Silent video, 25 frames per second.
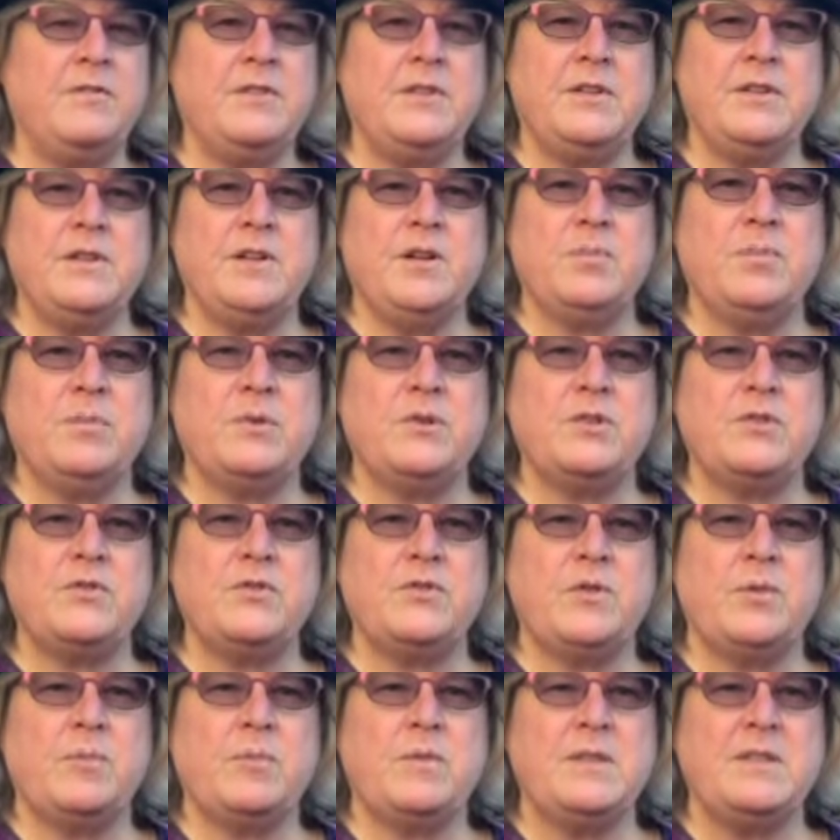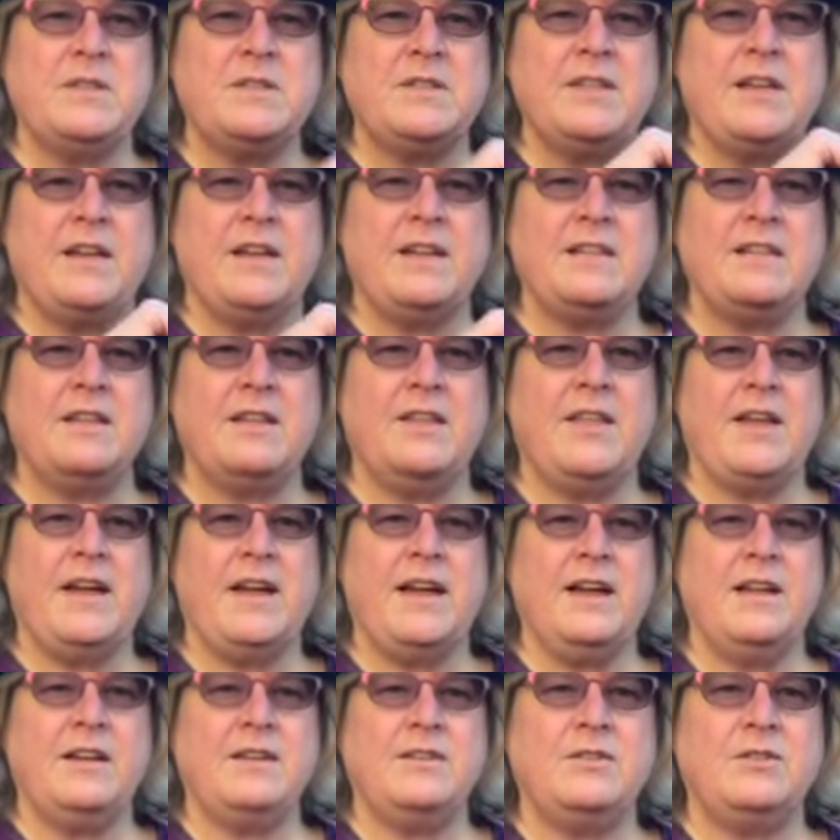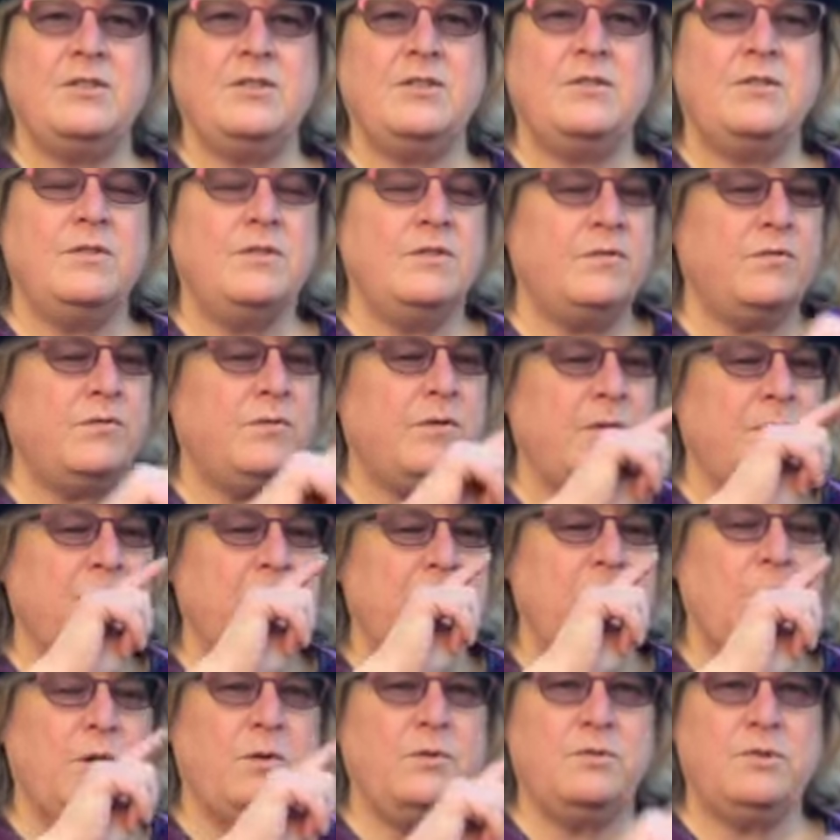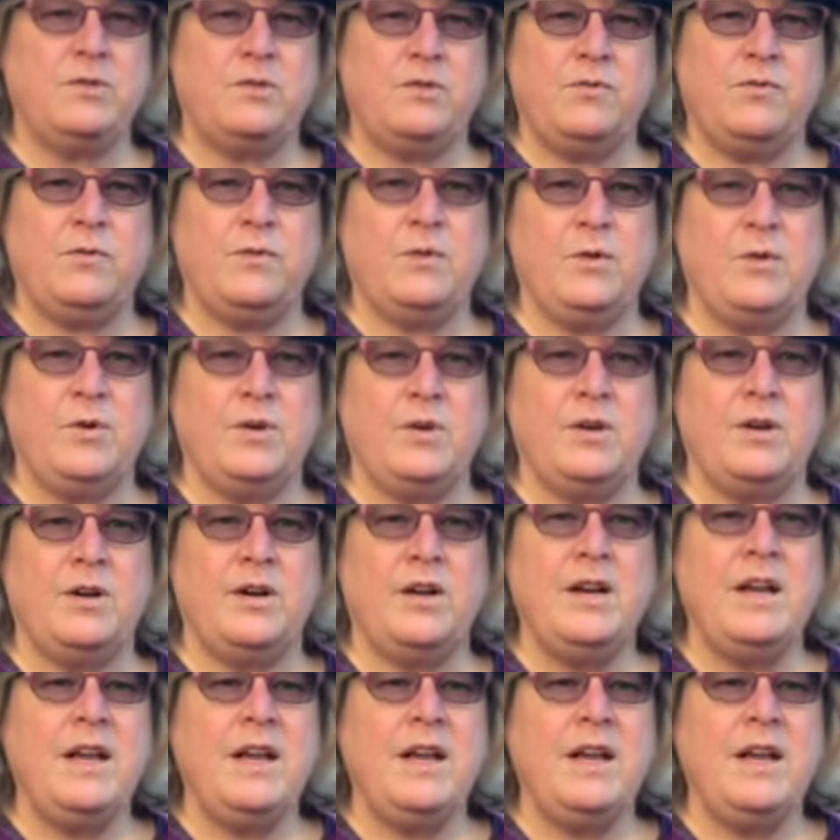the numbers from this side to that, from nose to floor,